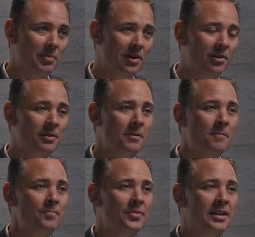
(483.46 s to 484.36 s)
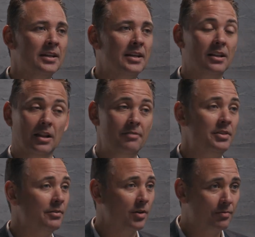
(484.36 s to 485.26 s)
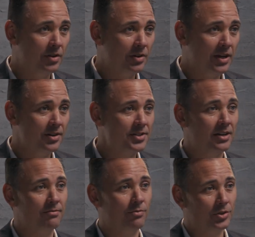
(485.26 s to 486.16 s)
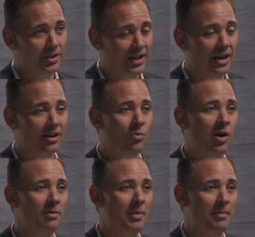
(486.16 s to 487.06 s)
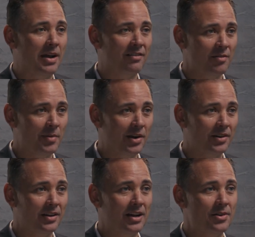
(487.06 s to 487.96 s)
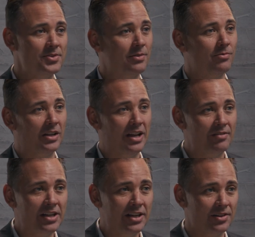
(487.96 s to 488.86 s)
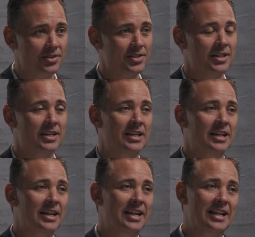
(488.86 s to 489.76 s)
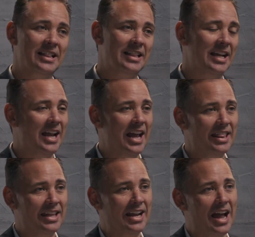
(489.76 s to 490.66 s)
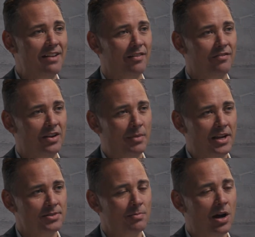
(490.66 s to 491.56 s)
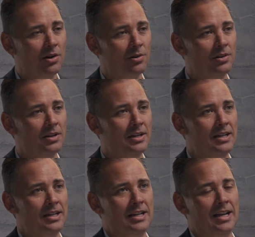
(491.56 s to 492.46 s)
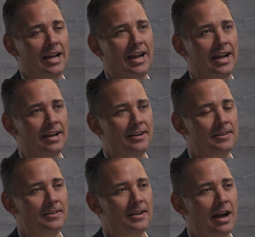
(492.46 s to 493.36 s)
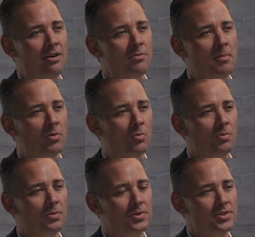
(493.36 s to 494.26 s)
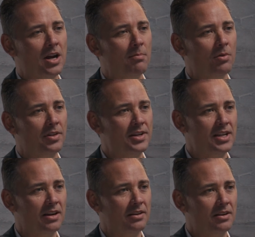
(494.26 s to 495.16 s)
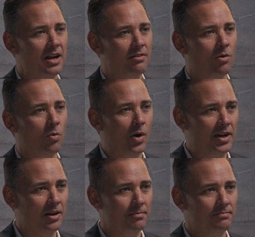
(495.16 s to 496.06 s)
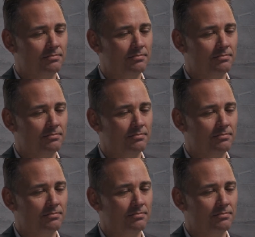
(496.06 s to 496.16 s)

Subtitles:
Merrill. Loved it for a few years, and unfortunately, they got acquired by Bank of America. I was there for 11 years. Again, they have a fee-based model, and I remember there's a couple things that kind of are wake up